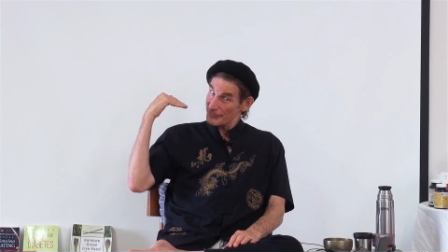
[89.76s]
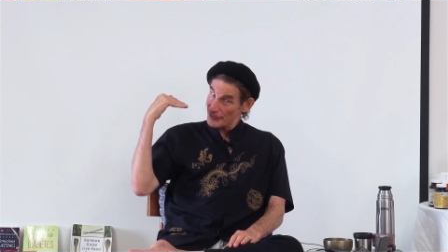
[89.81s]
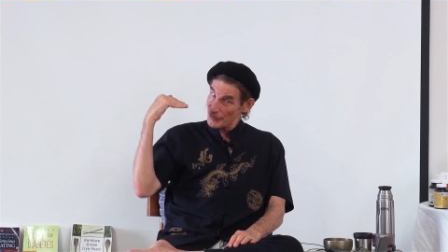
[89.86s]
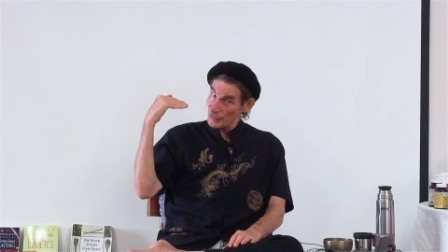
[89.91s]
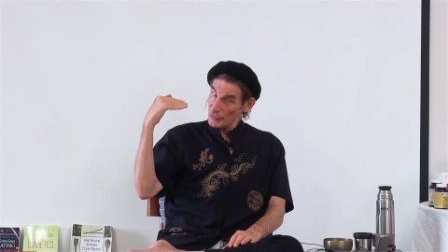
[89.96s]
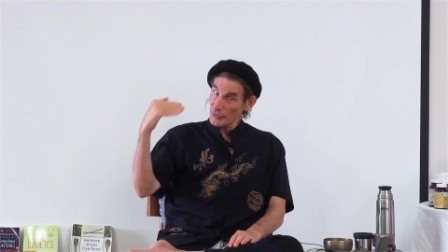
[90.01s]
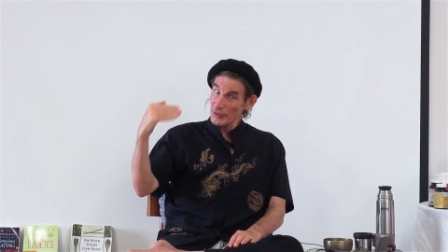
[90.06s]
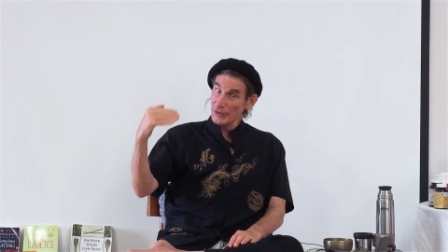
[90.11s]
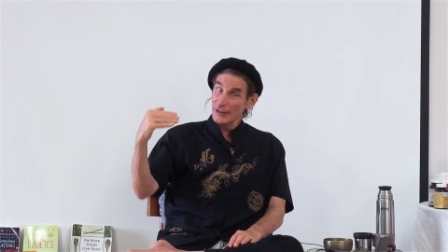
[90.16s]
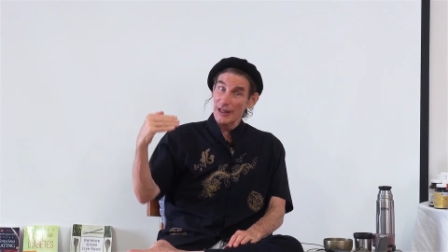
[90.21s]

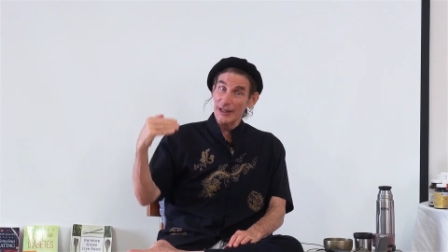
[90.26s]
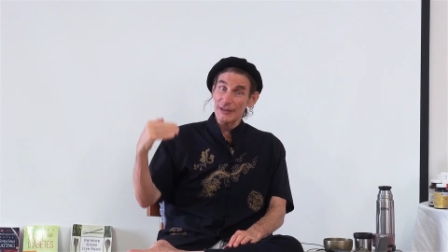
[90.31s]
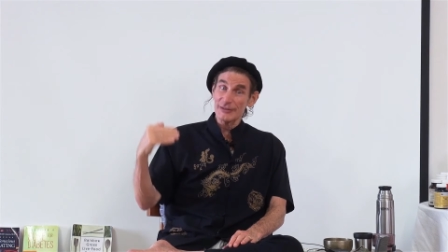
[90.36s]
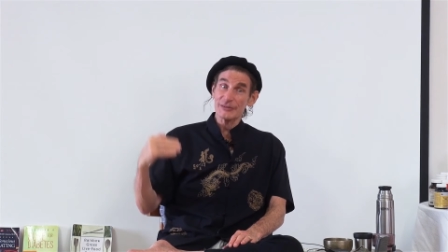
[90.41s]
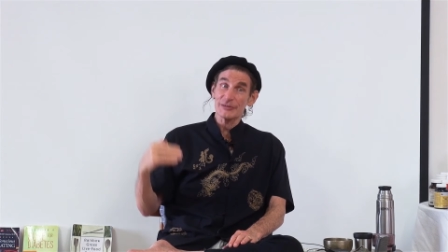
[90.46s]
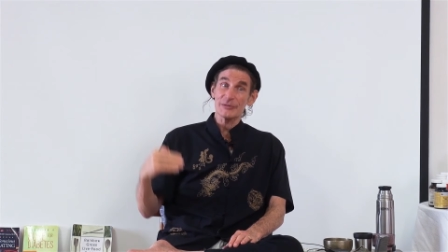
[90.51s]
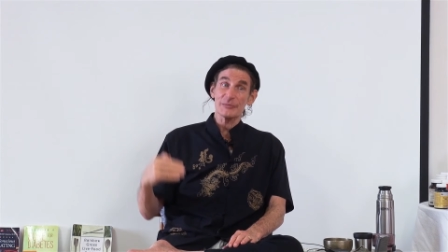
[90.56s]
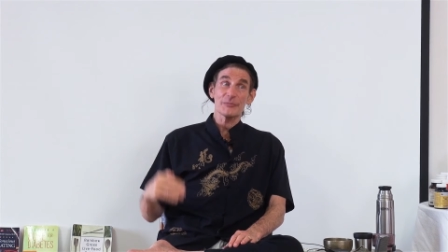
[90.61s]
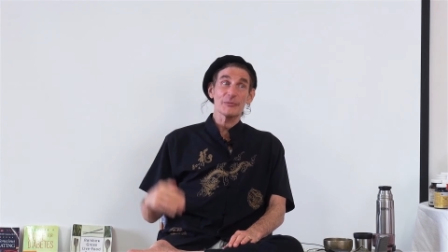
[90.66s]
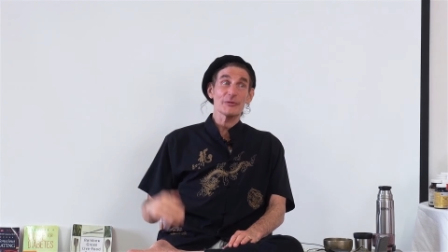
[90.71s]
we
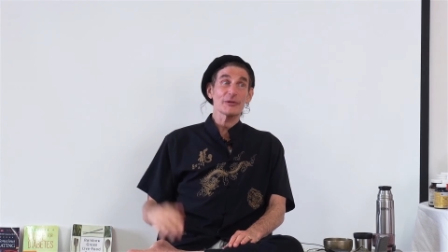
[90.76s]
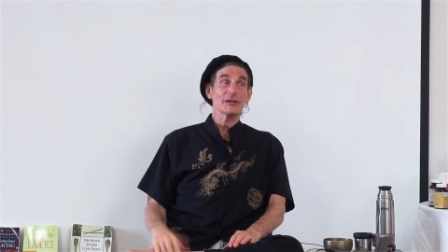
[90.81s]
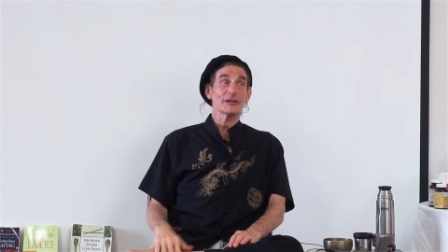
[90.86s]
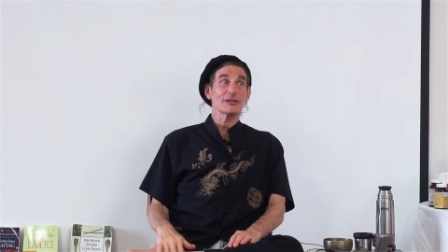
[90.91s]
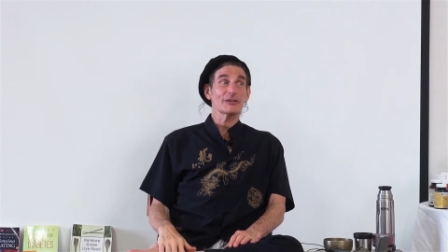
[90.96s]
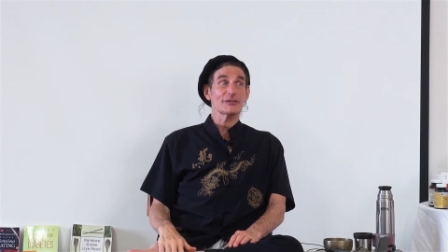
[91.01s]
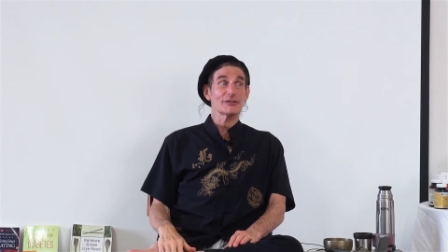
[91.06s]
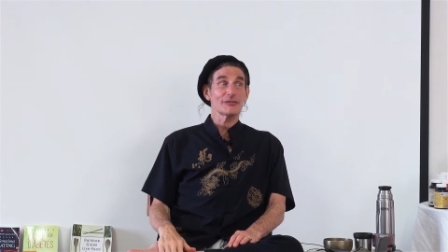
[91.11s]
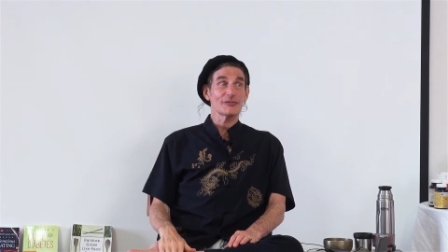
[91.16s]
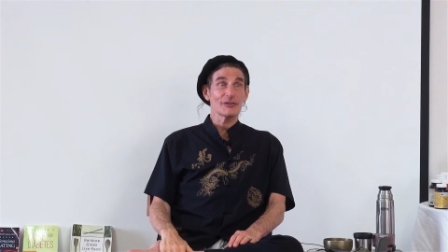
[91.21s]
got some
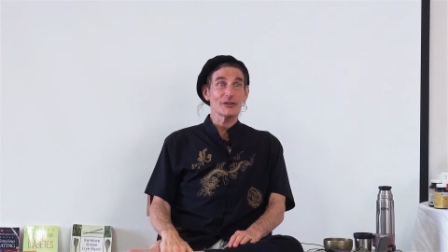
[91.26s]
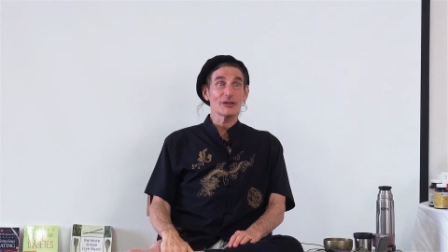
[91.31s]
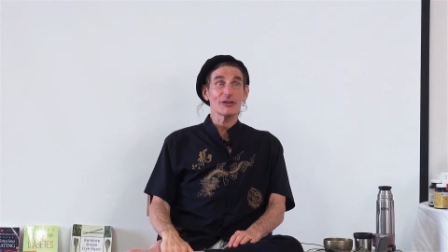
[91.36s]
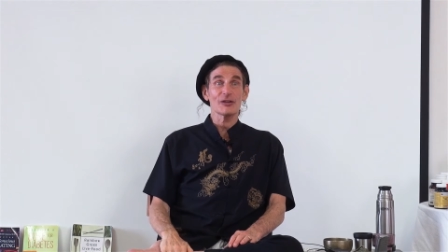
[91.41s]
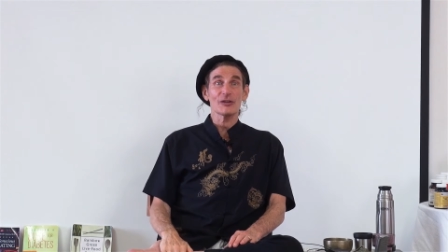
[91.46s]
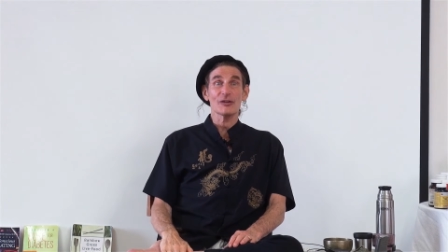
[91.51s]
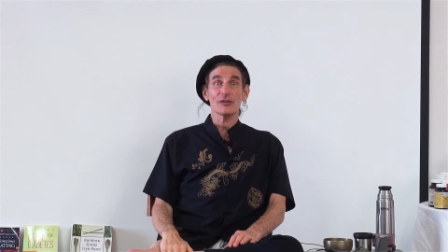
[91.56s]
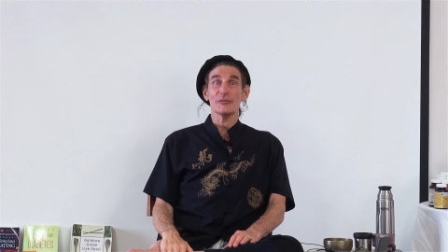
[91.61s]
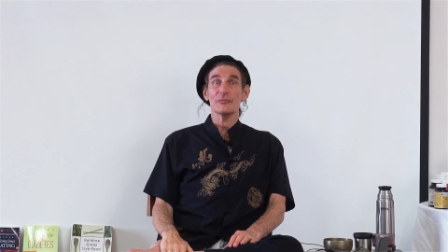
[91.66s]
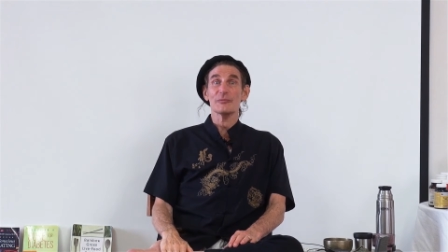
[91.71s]
really severe